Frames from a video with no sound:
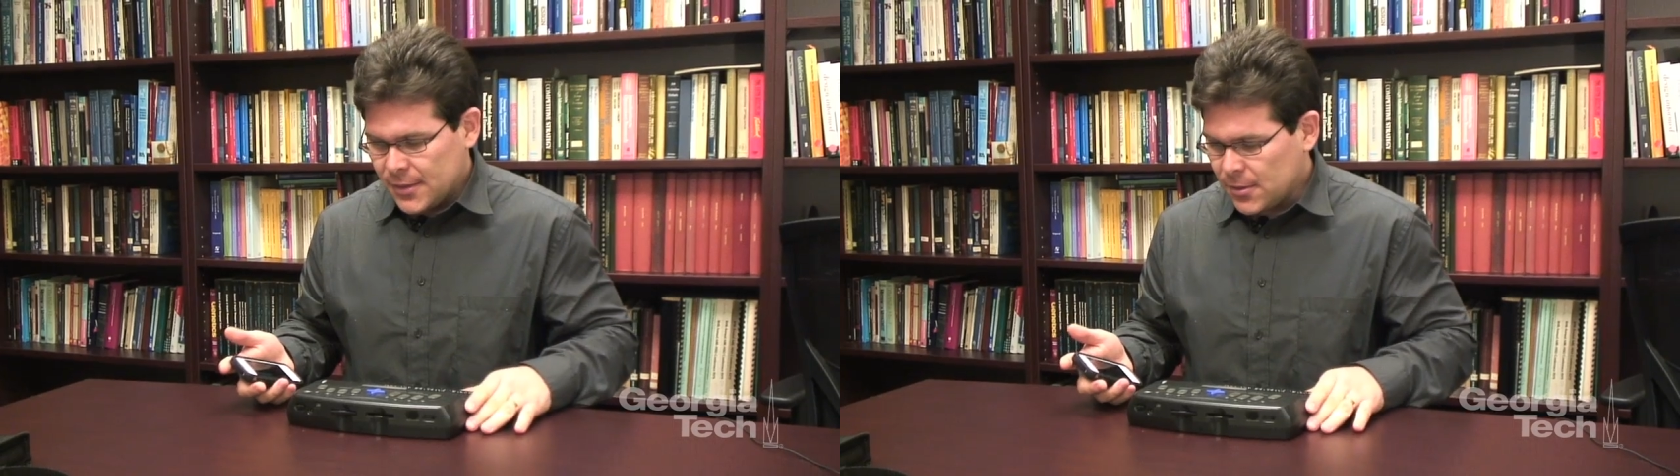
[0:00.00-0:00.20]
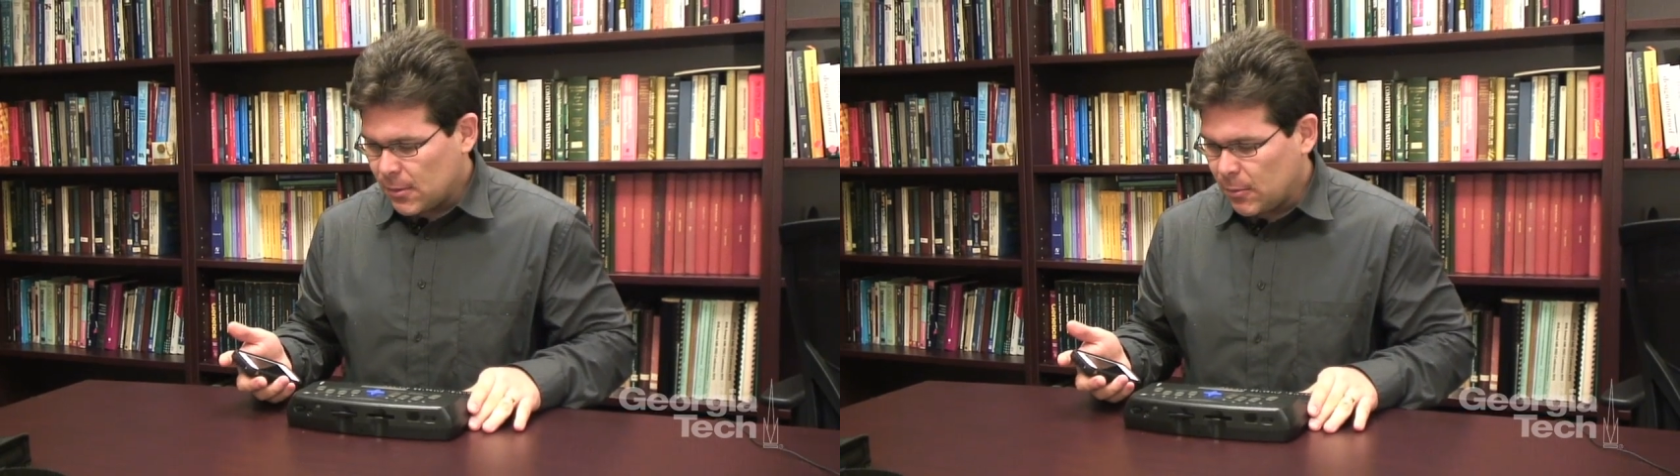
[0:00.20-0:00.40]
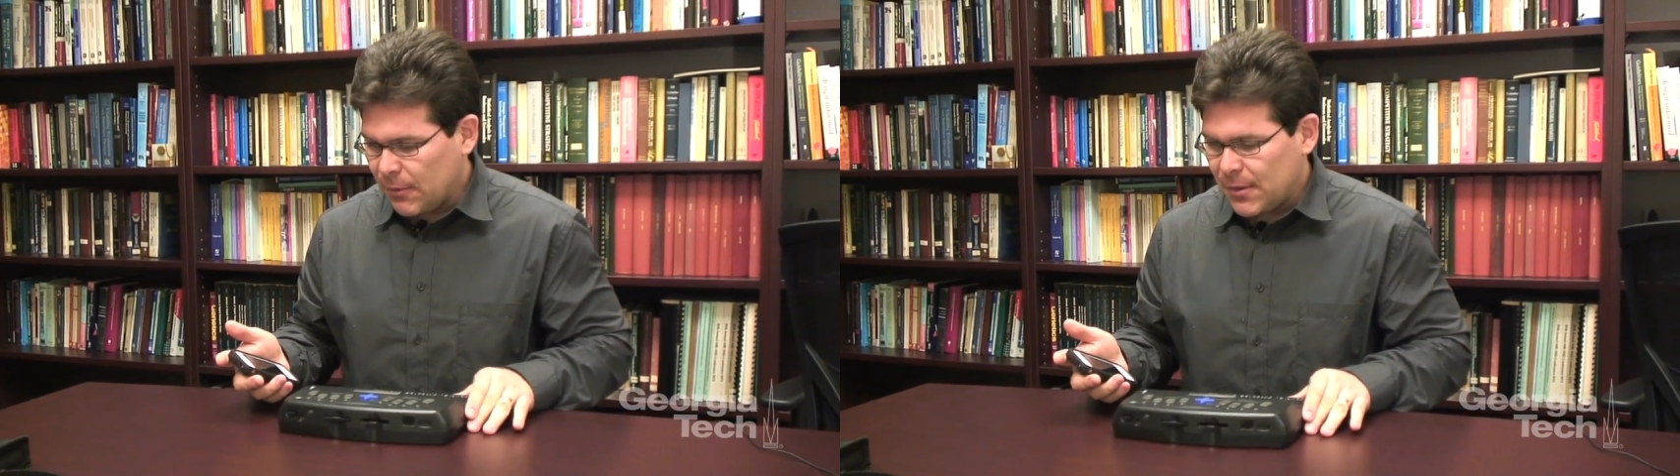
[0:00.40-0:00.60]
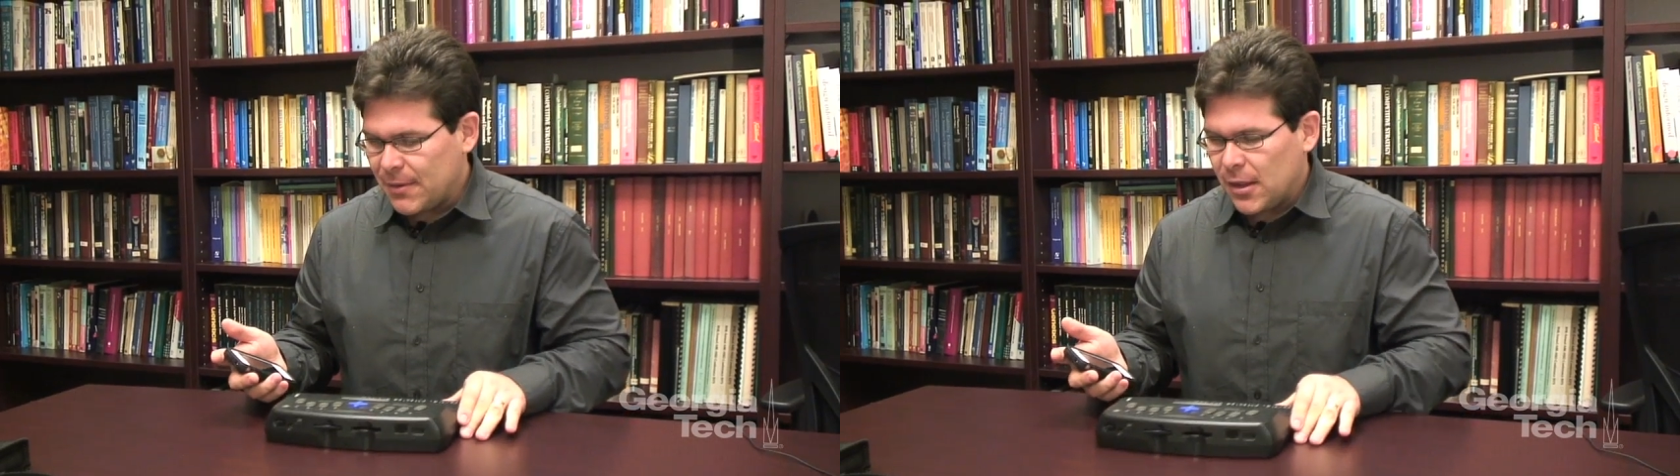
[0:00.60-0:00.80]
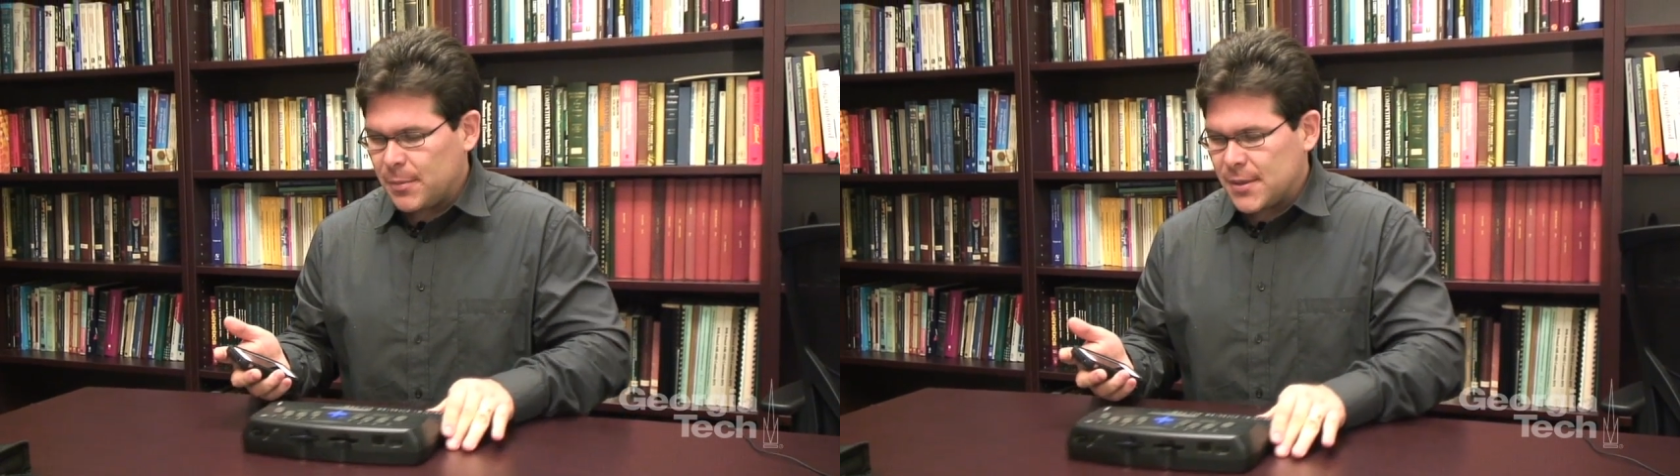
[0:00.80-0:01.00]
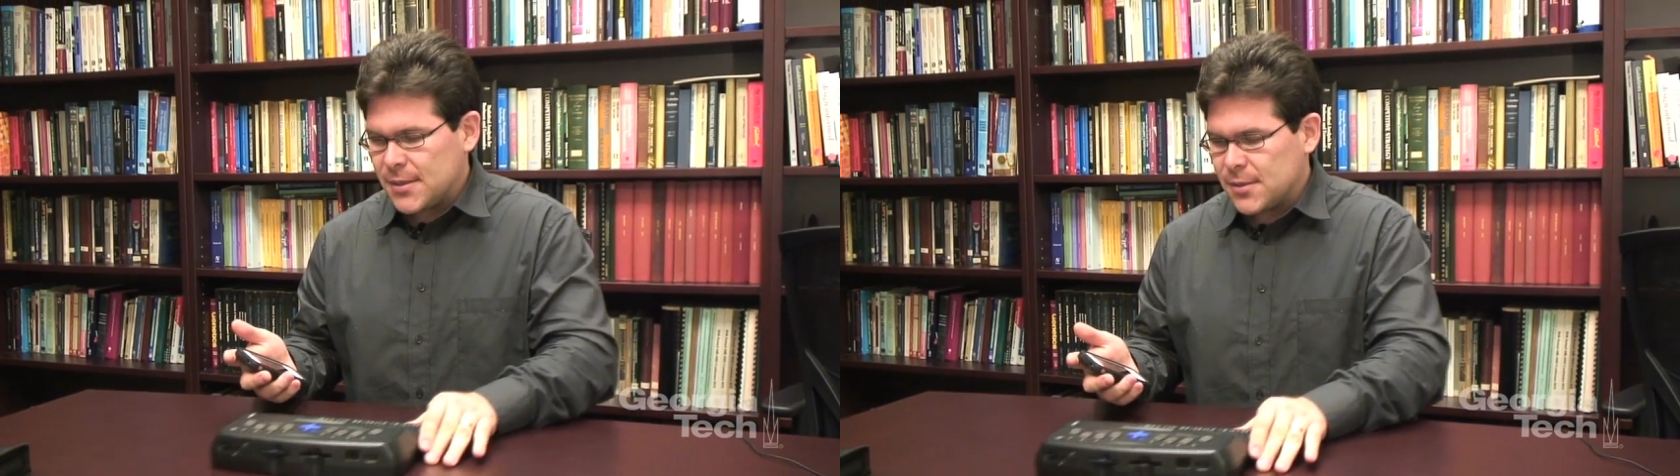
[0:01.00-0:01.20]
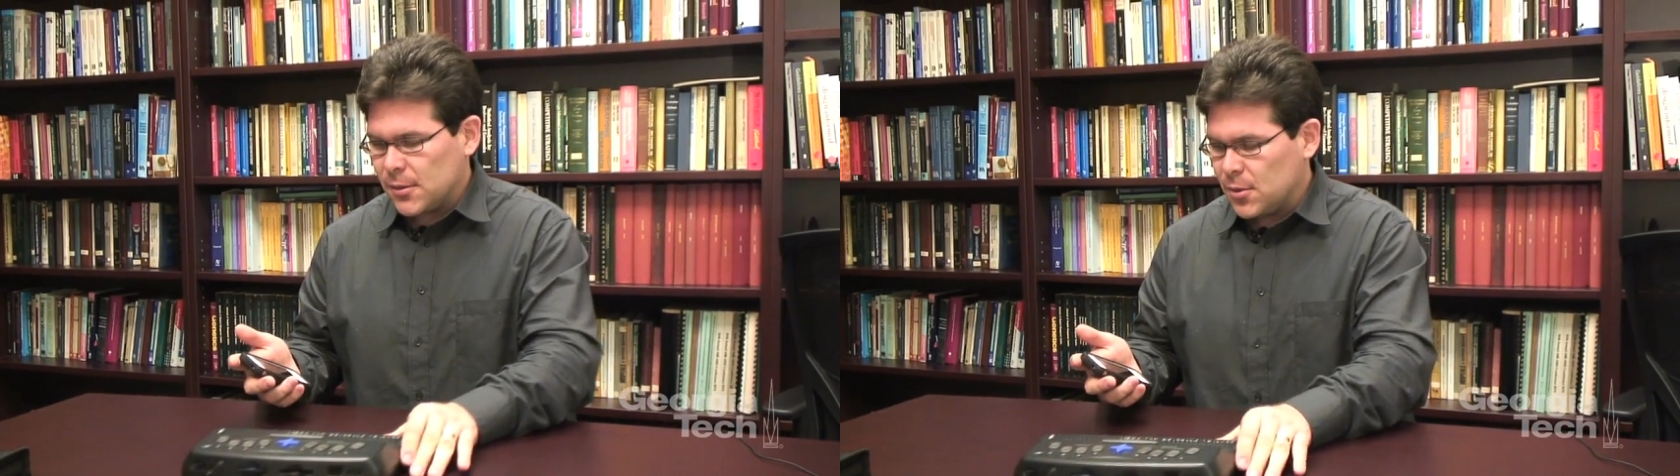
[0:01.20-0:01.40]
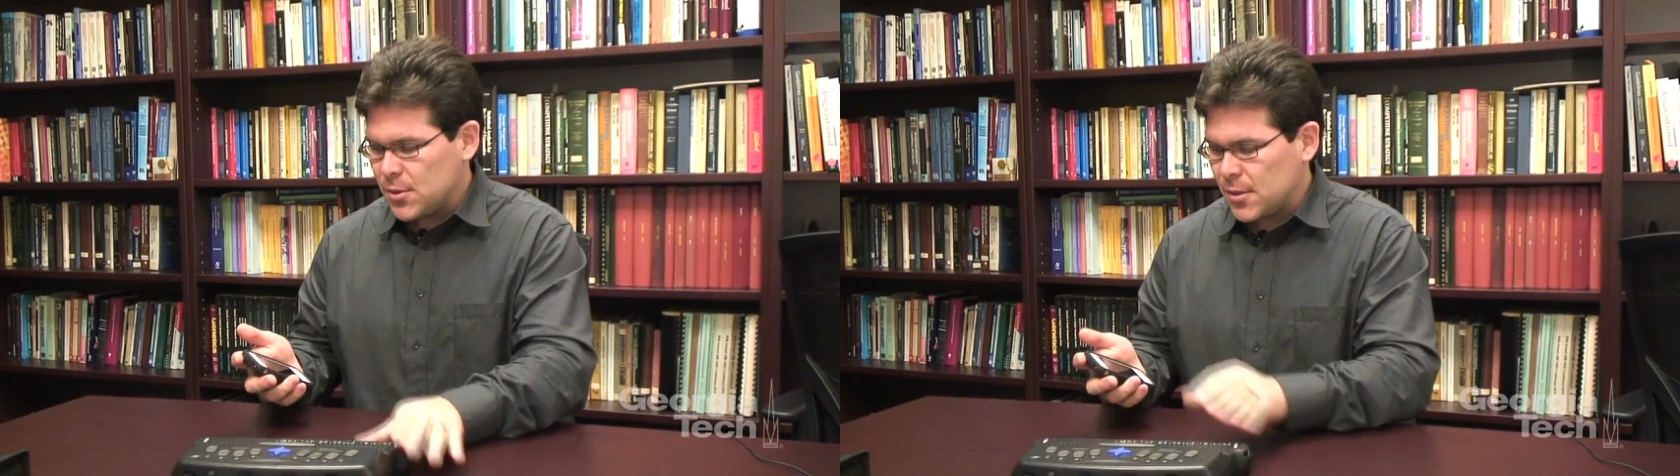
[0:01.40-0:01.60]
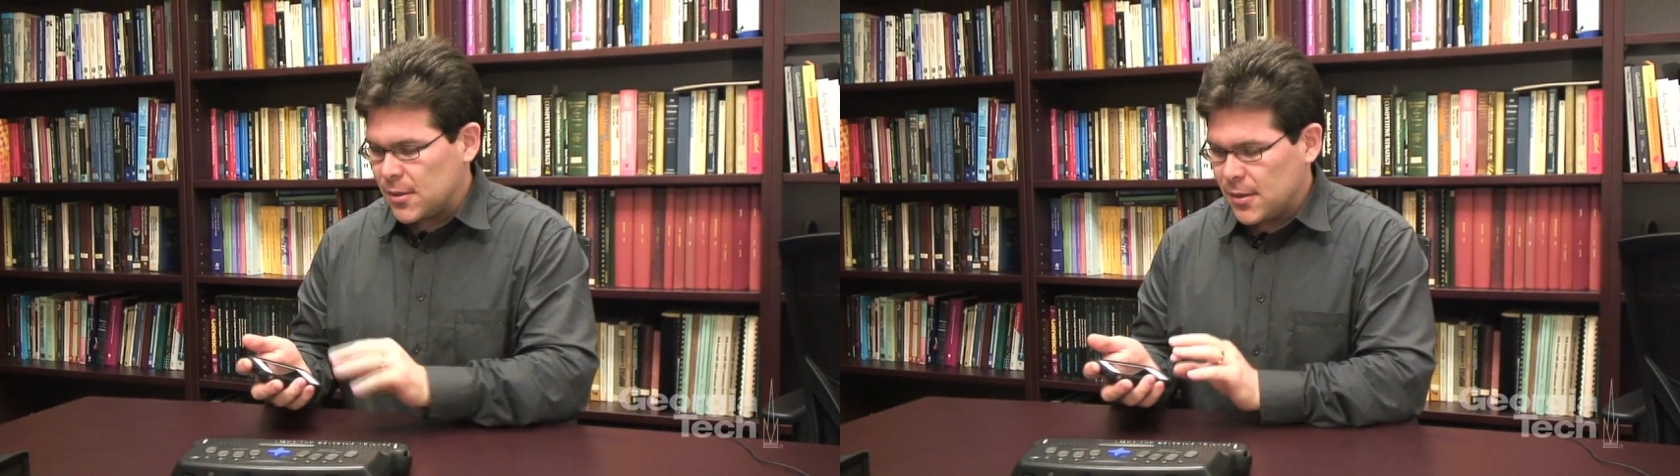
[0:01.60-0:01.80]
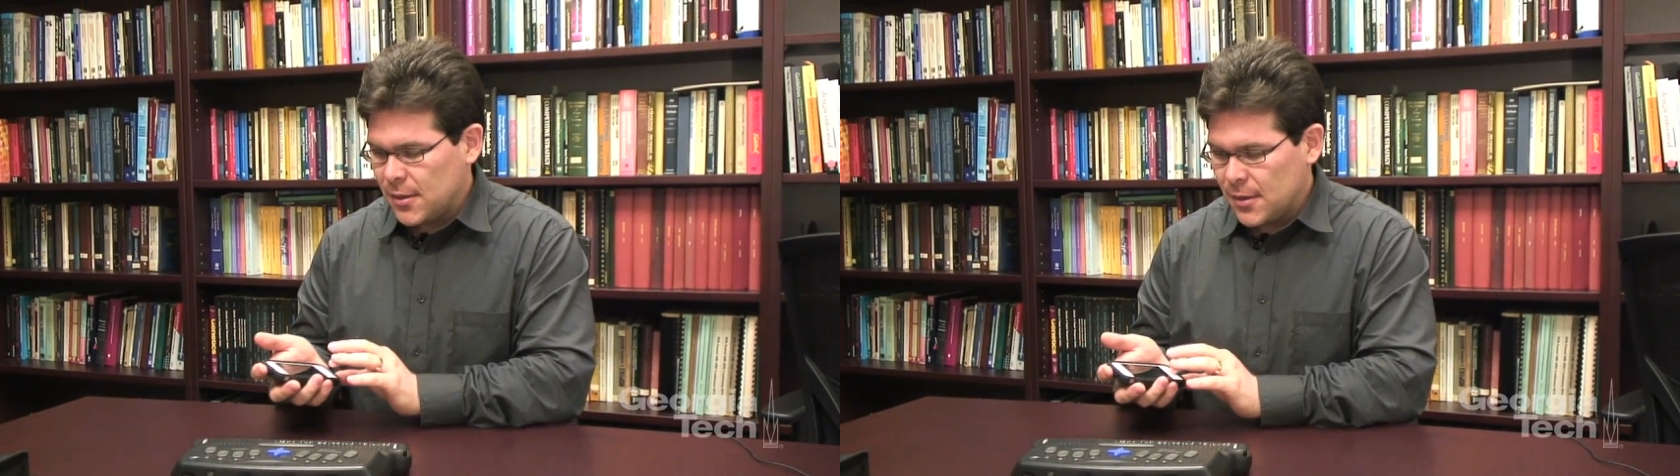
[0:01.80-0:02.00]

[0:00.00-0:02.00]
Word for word: So what we've developed is a solution